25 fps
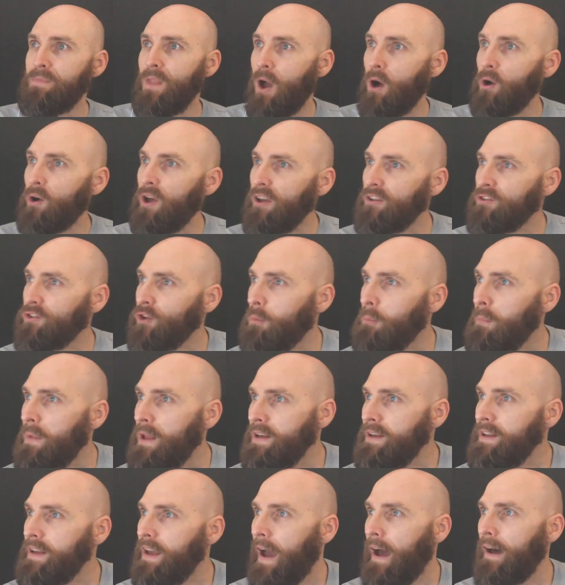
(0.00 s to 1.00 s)
Okay, so
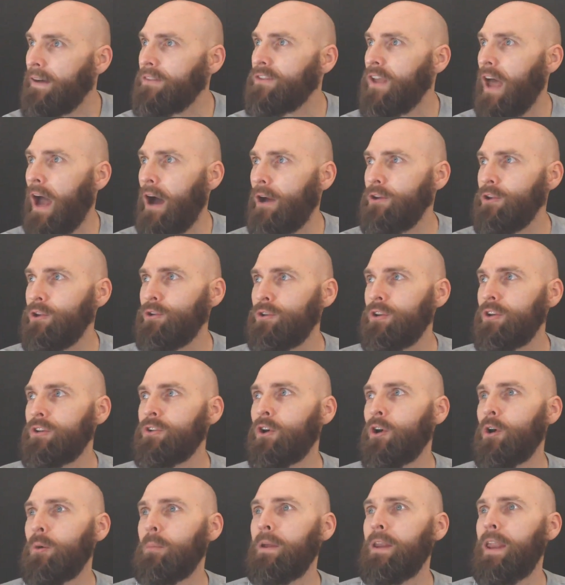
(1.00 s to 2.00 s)
Mindy asked, how do you
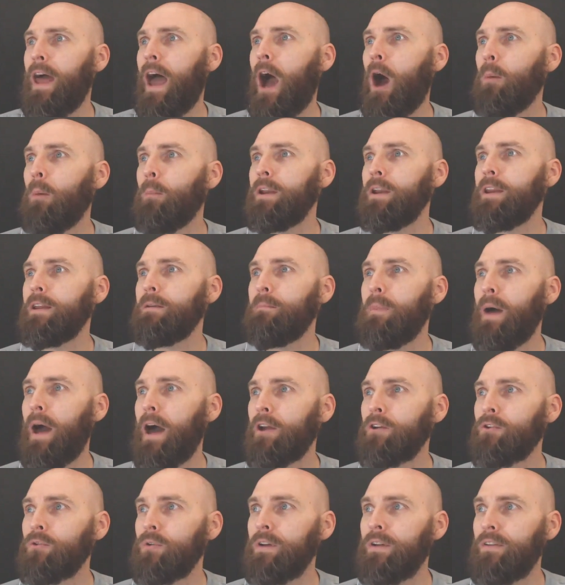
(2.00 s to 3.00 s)
determine how many
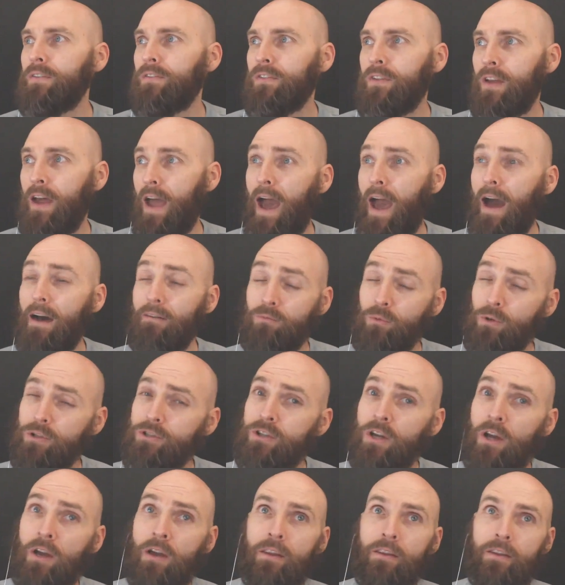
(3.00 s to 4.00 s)
batteries to have? Which,
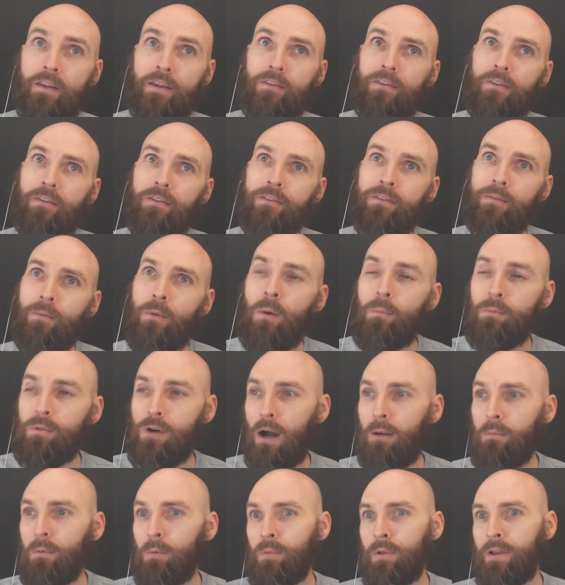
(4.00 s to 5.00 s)
this is
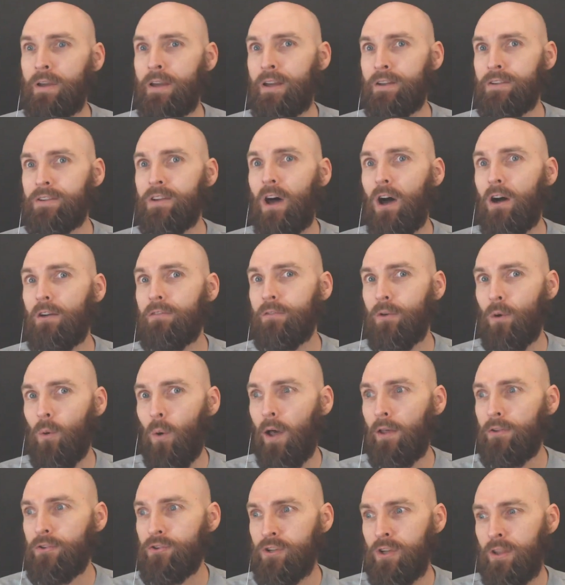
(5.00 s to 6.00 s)
probably a tough
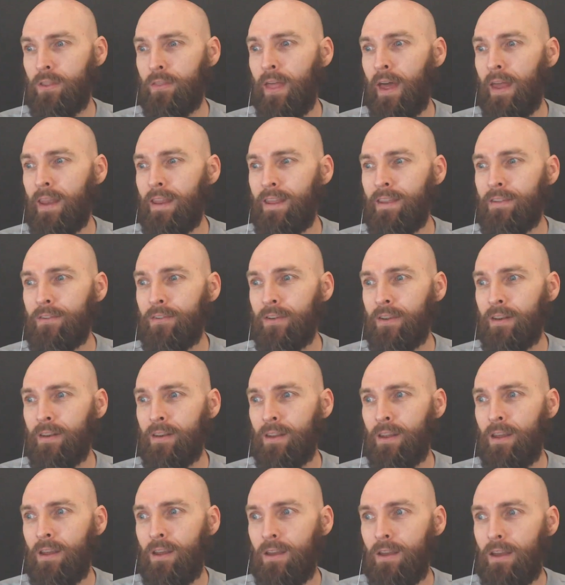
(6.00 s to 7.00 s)
question that
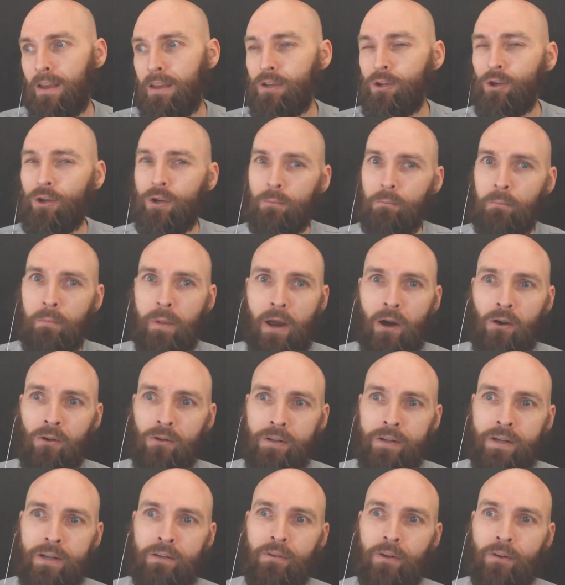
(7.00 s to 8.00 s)
you can
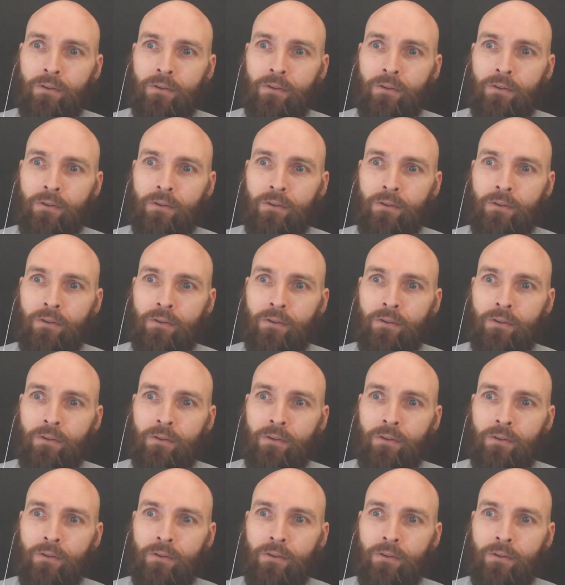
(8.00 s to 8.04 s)
barely even